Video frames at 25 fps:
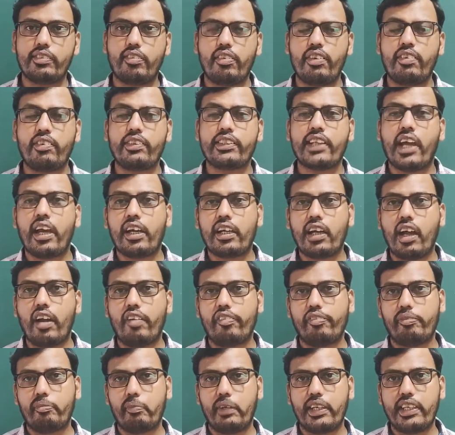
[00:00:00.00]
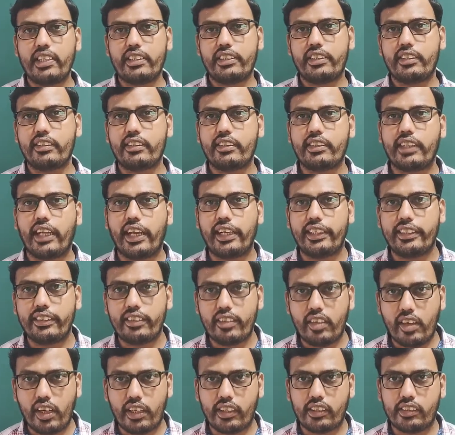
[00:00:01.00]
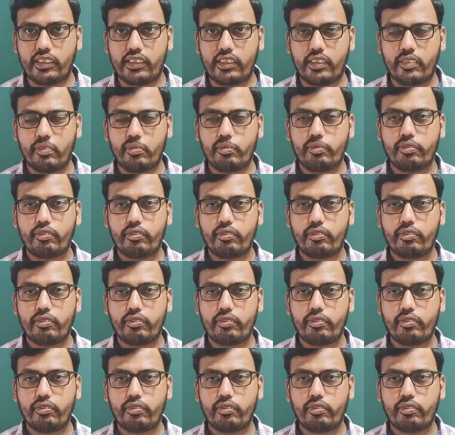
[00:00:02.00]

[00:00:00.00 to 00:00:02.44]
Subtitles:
when we talk of medicines and drugs,